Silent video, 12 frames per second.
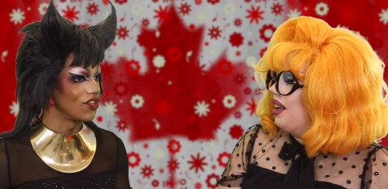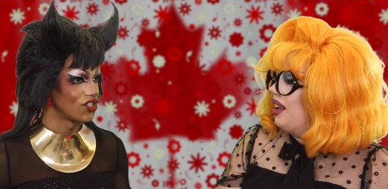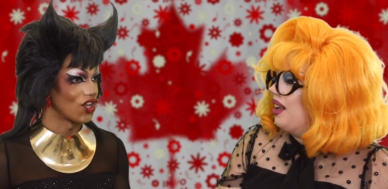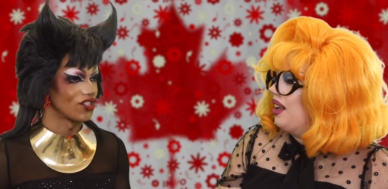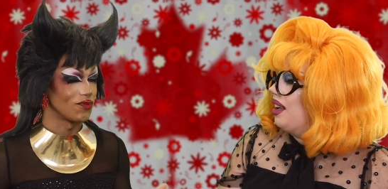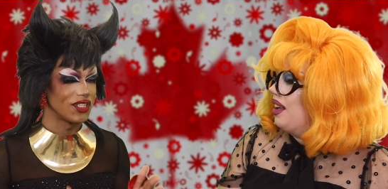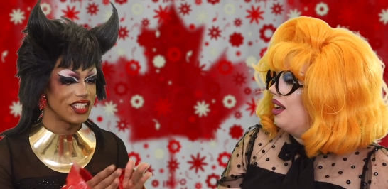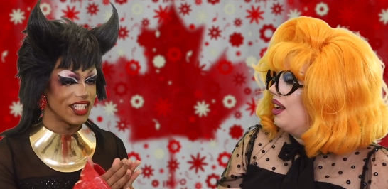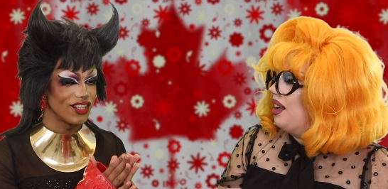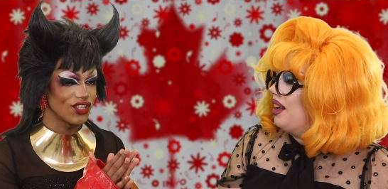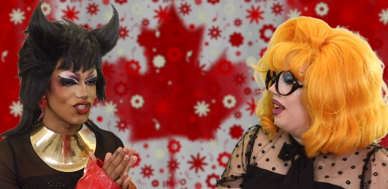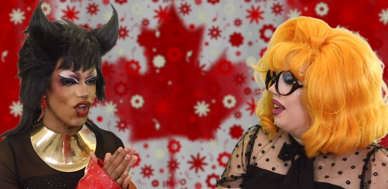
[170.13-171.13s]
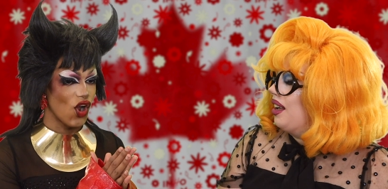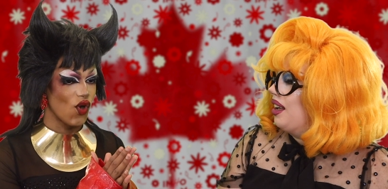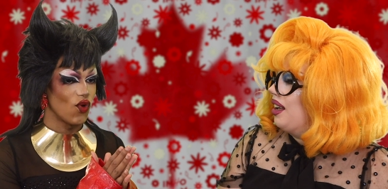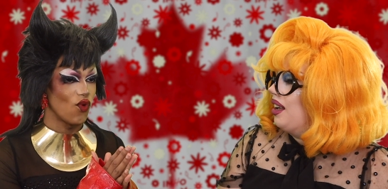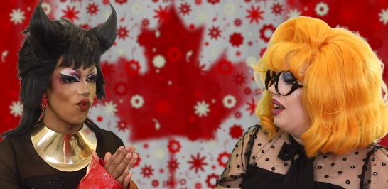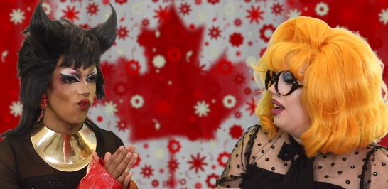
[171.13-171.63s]
Speaker 1: the show. So we did the
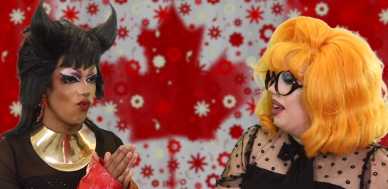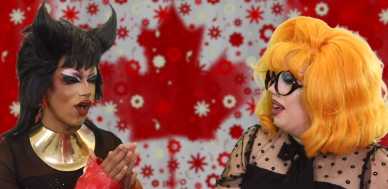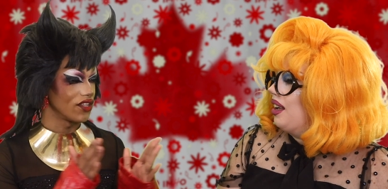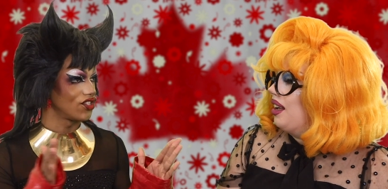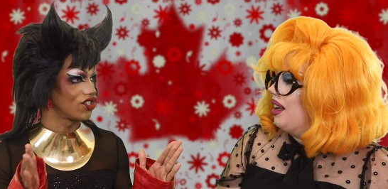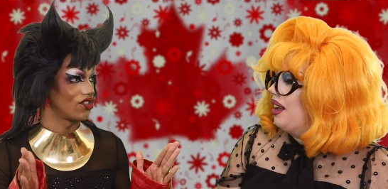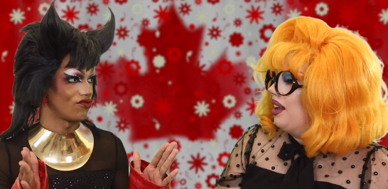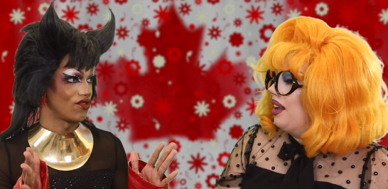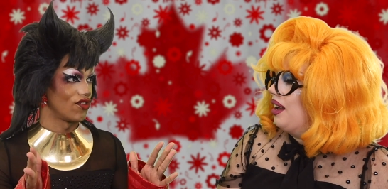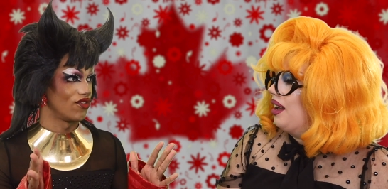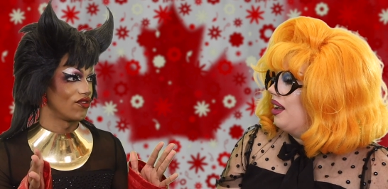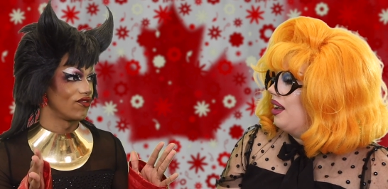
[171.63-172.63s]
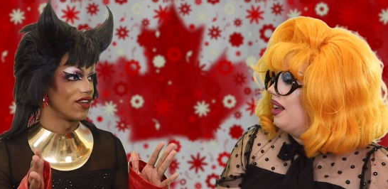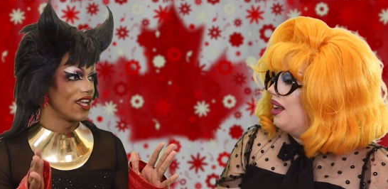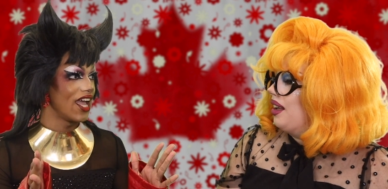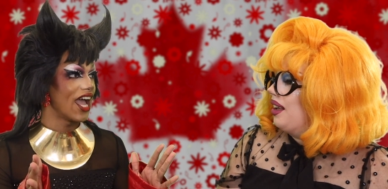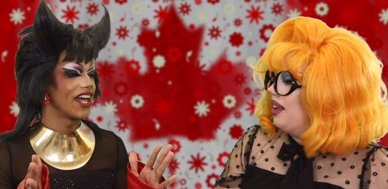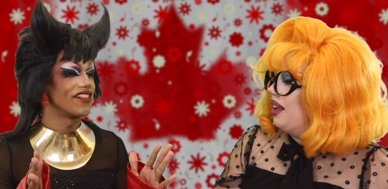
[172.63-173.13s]
show once through,
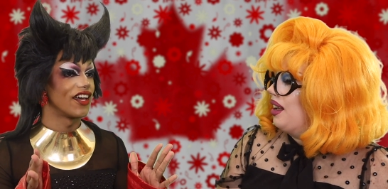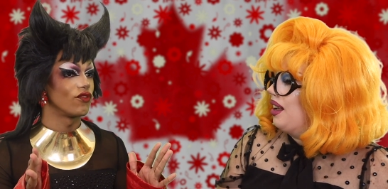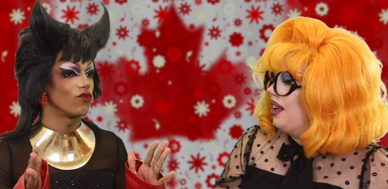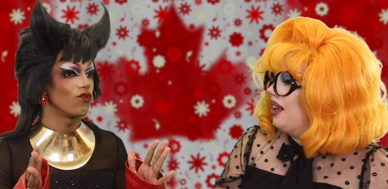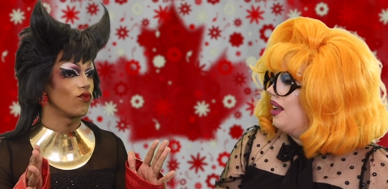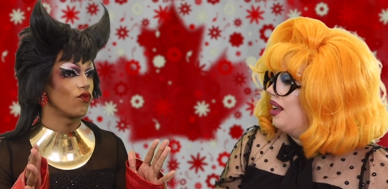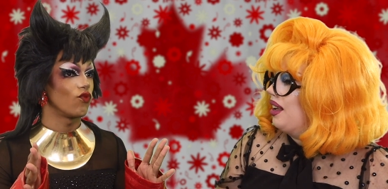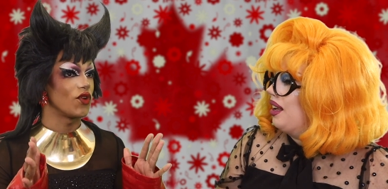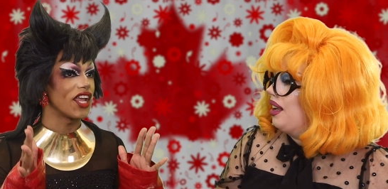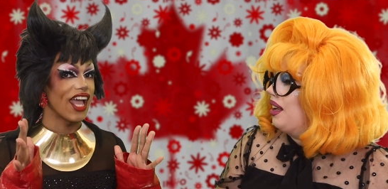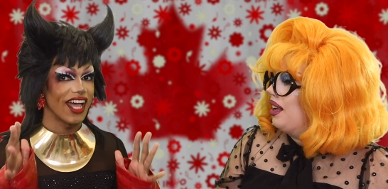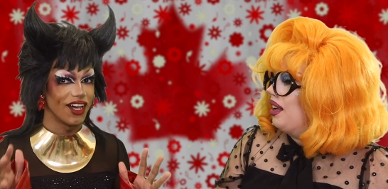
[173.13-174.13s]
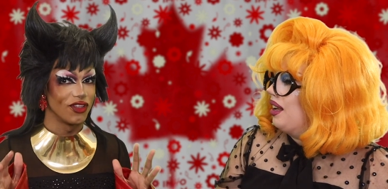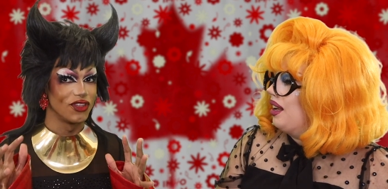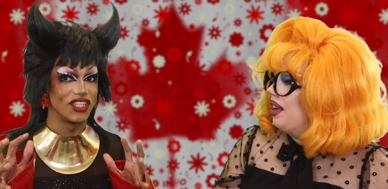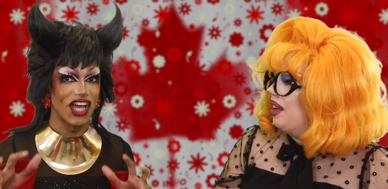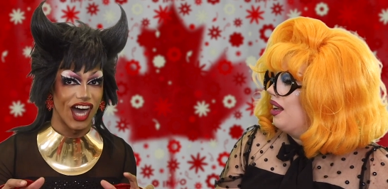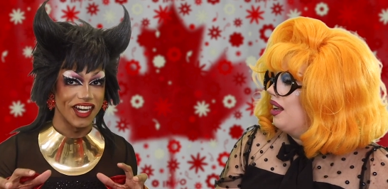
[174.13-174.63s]
and then we
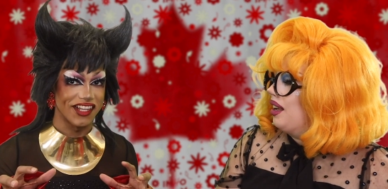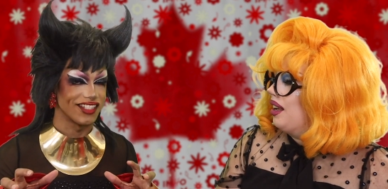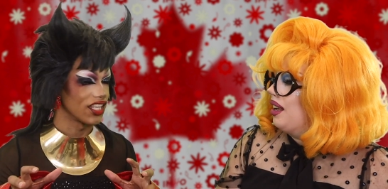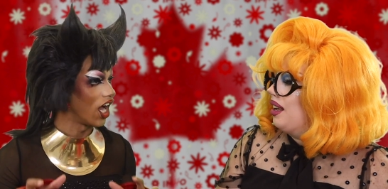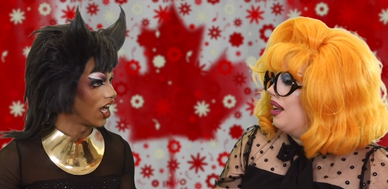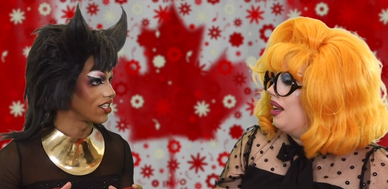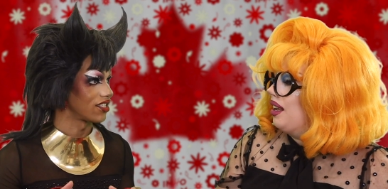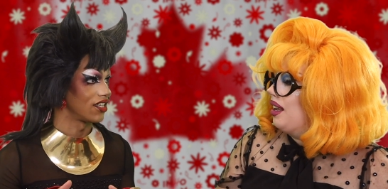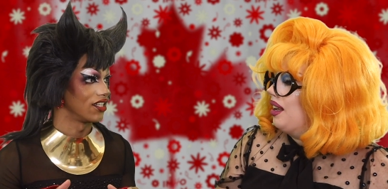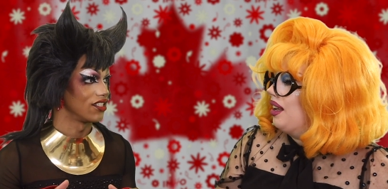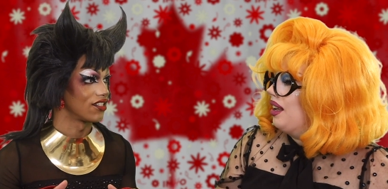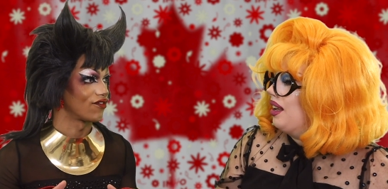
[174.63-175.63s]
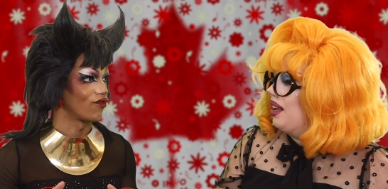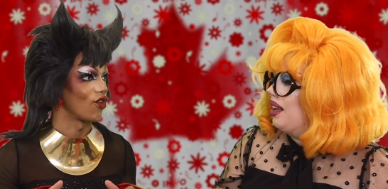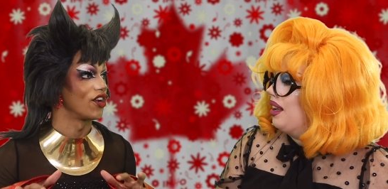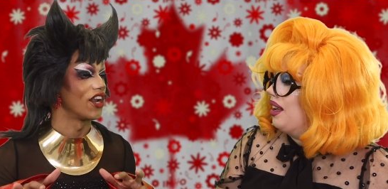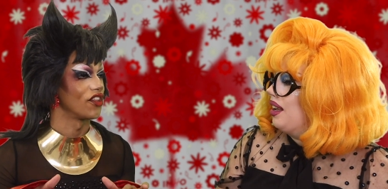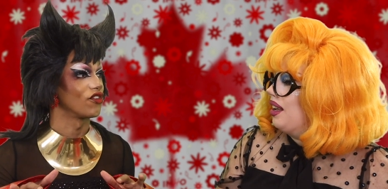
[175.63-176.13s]
held the audience hostage
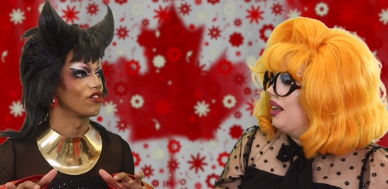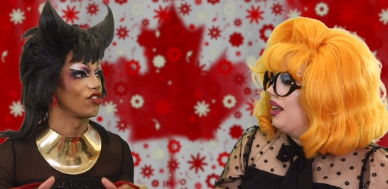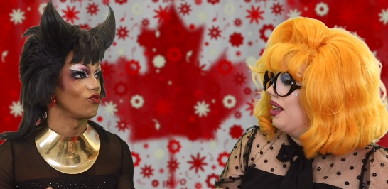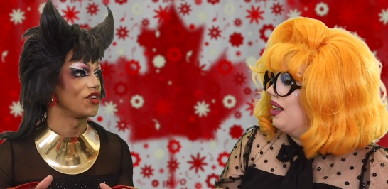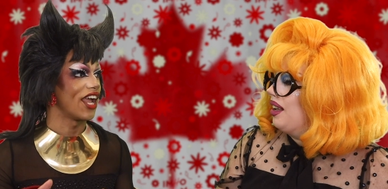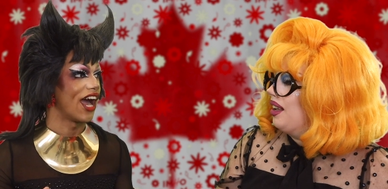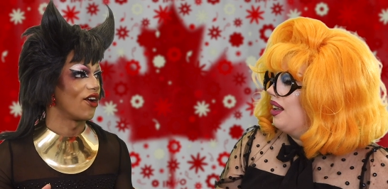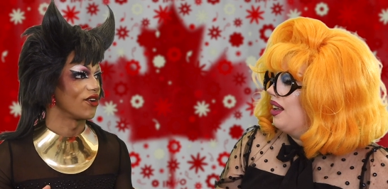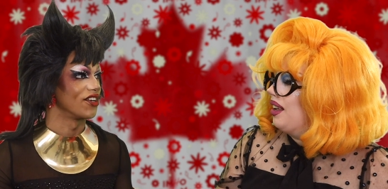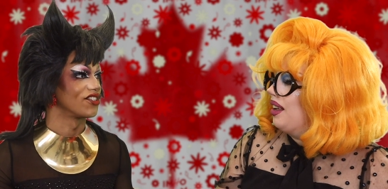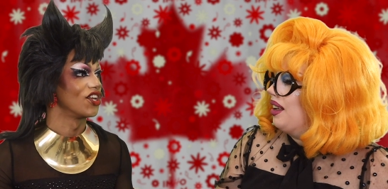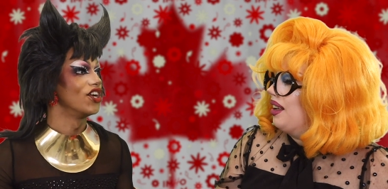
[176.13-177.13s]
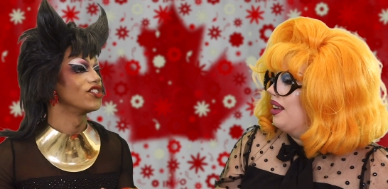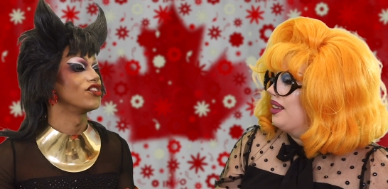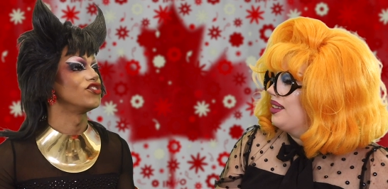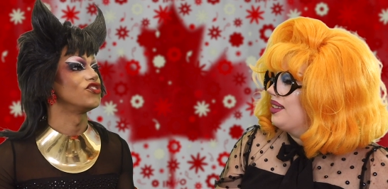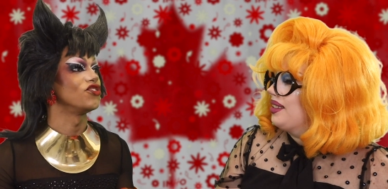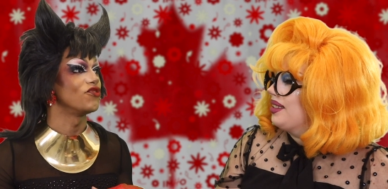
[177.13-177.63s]
for another three hours
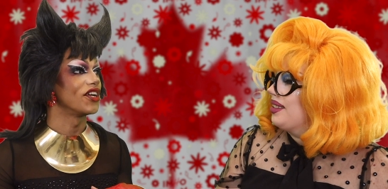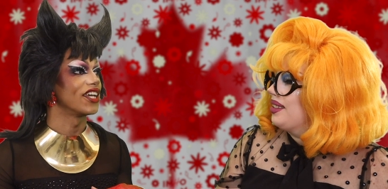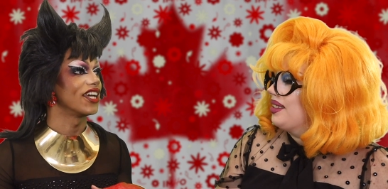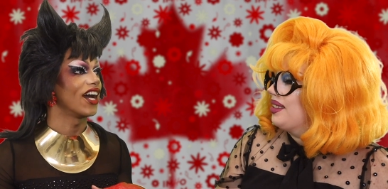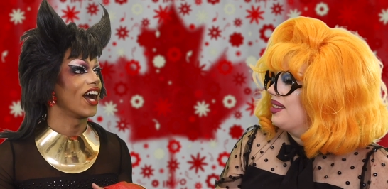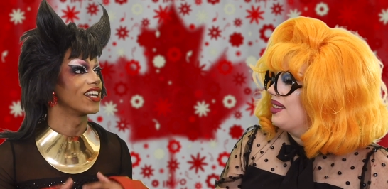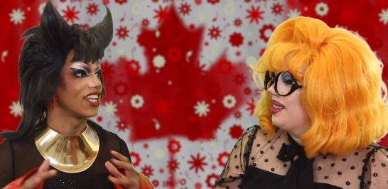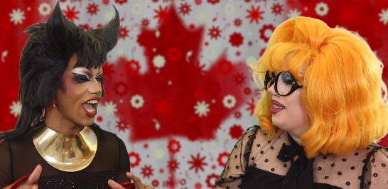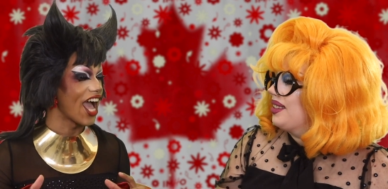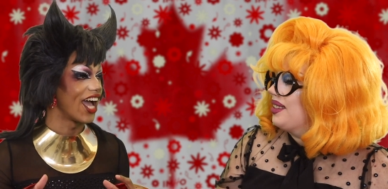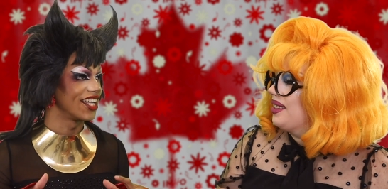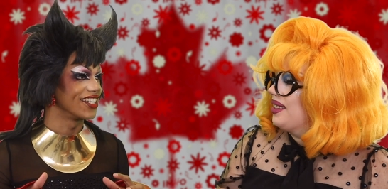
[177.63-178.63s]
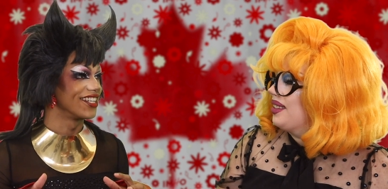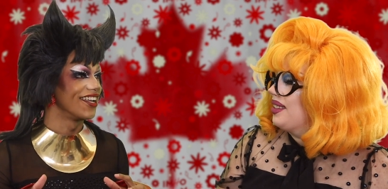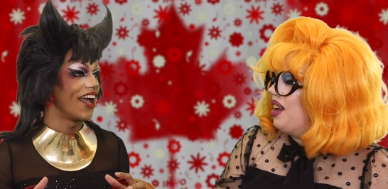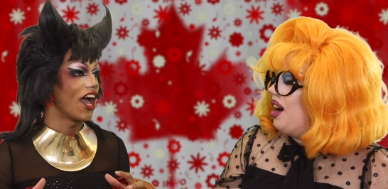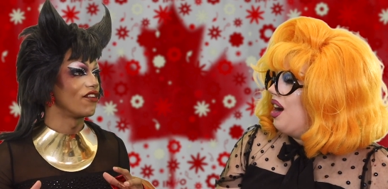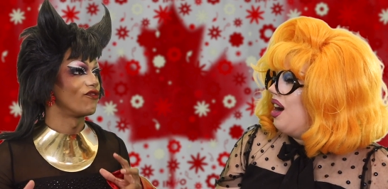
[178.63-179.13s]
to do it again
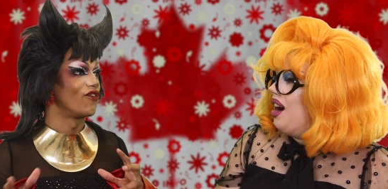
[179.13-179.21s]
and